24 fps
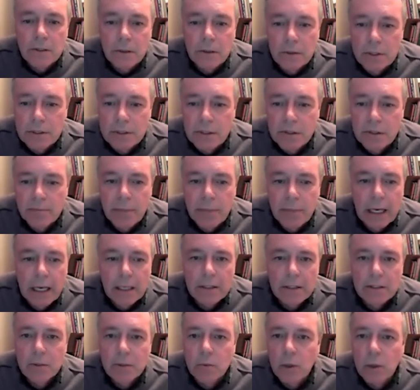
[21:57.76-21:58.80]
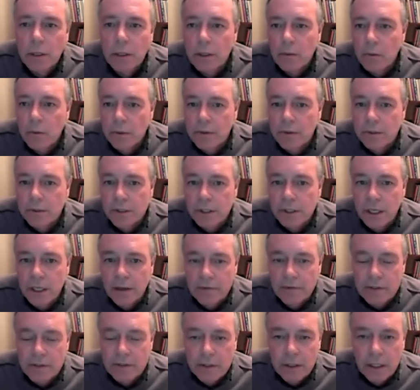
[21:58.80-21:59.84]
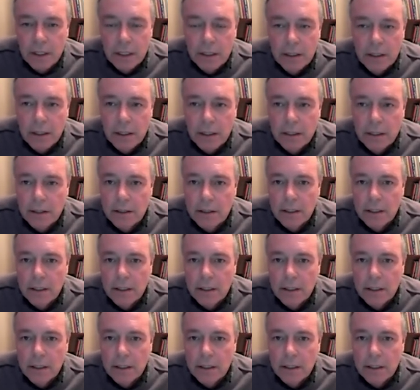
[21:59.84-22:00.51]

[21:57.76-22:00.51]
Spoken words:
this is back to working with the chefs, and